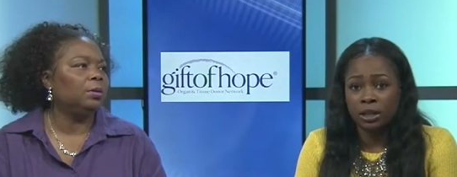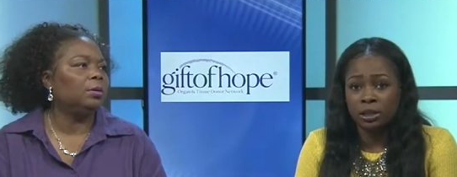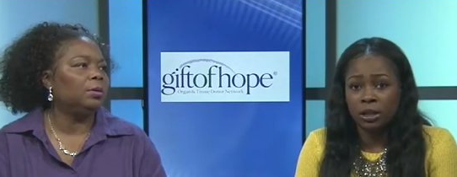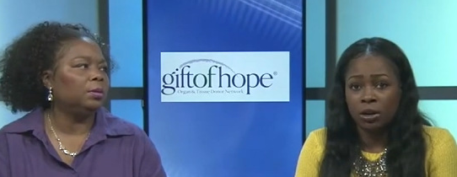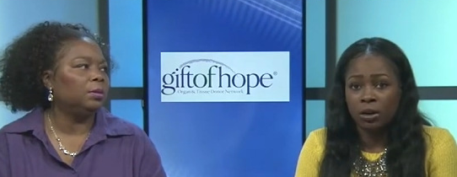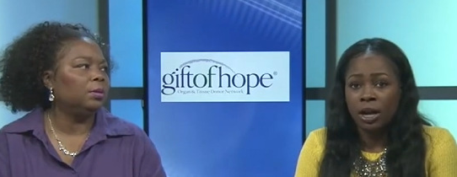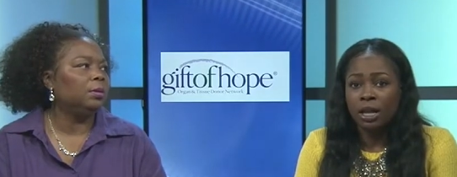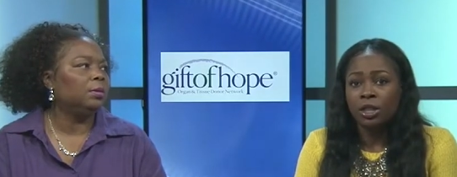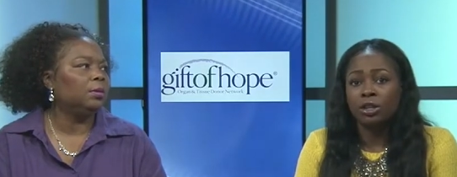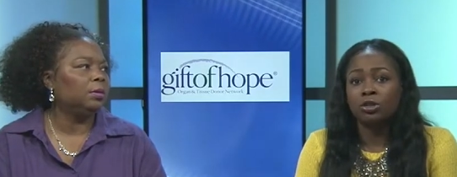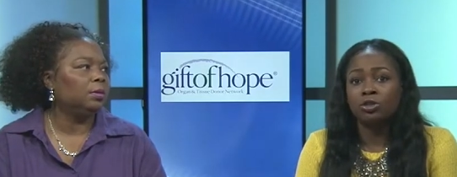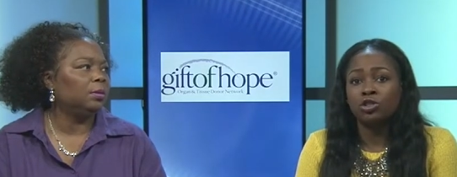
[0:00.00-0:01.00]
Speaker 1: So the
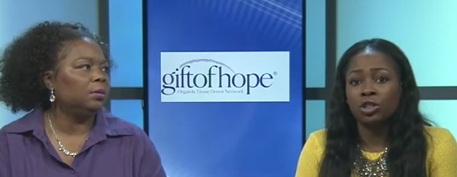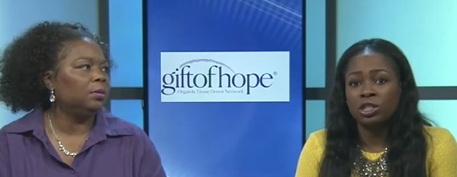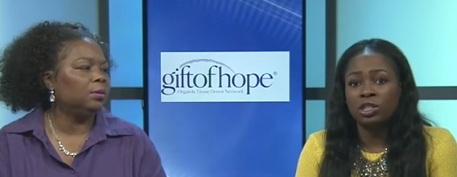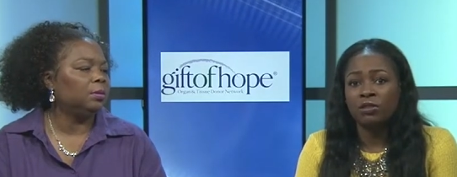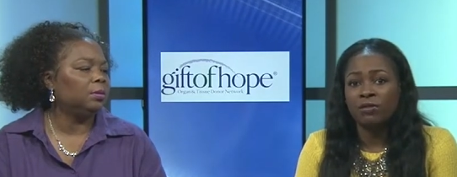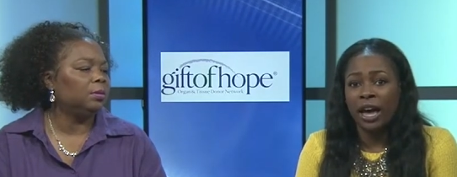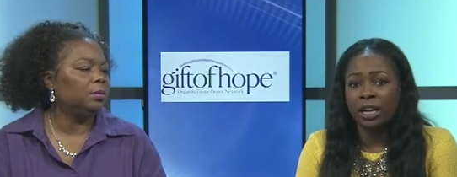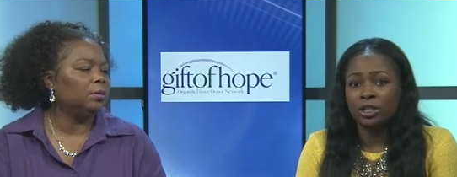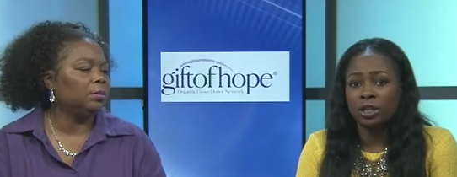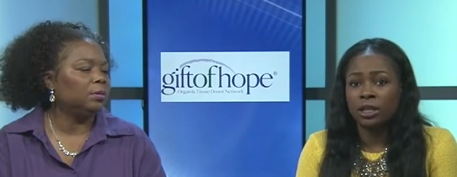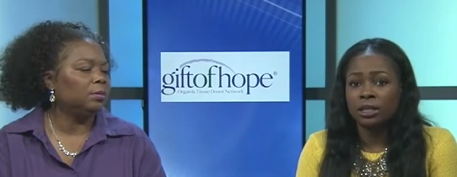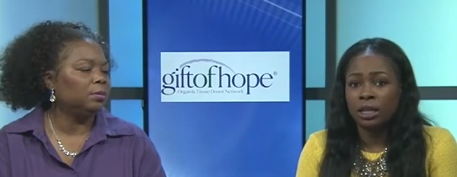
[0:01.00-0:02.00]
nutrition factor
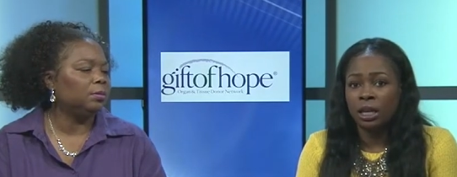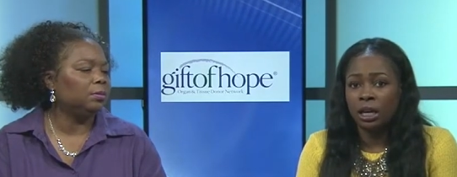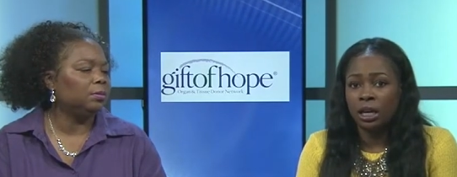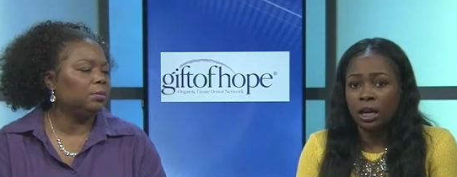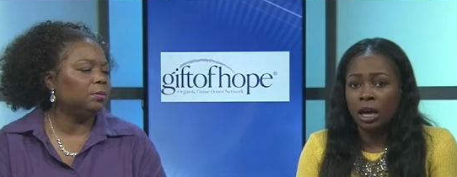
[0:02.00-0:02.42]
is key,